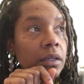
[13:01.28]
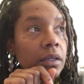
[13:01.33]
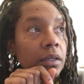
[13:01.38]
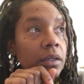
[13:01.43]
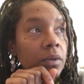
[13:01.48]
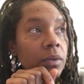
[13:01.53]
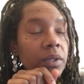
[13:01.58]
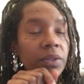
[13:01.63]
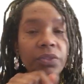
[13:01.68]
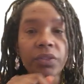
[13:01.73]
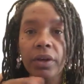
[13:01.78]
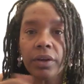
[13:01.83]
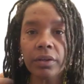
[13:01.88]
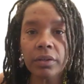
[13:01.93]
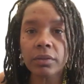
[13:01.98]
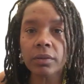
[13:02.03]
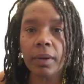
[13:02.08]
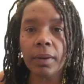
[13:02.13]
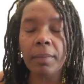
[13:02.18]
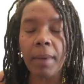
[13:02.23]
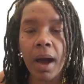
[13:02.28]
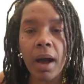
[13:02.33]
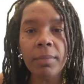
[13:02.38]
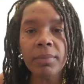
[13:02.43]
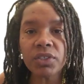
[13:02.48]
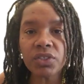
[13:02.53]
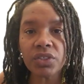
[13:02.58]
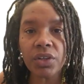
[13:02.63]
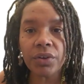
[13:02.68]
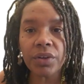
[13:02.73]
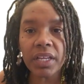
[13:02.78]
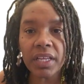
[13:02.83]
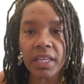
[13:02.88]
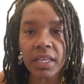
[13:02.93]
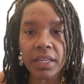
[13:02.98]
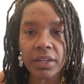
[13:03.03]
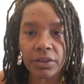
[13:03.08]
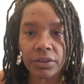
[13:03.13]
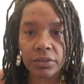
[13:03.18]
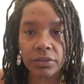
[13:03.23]
almost 30
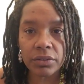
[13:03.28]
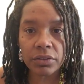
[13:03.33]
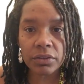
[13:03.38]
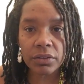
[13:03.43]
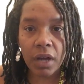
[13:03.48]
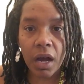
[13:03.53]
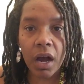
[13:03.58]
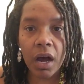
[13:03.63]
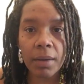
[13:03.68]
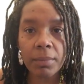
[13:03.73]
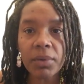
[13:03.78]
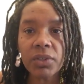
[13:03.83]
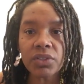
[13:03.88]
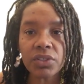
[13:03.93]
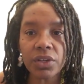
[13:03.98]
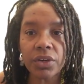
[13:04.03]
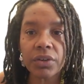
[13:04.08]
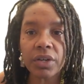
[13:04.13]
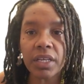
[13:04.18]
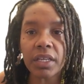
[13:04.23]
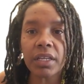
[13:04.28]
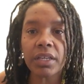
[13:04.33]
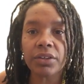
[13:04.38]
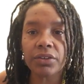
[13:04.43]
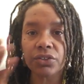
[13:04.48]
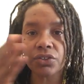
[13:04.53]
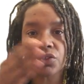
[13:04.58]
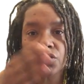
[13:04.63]
years. Almost 30 years